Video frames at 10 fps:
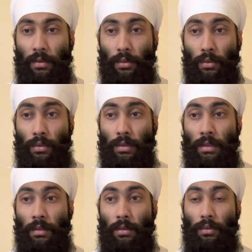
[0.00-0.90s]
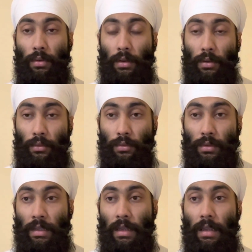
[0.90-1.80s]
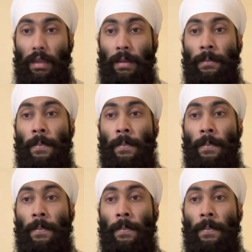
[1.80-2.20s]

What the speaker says: cost, to reduce the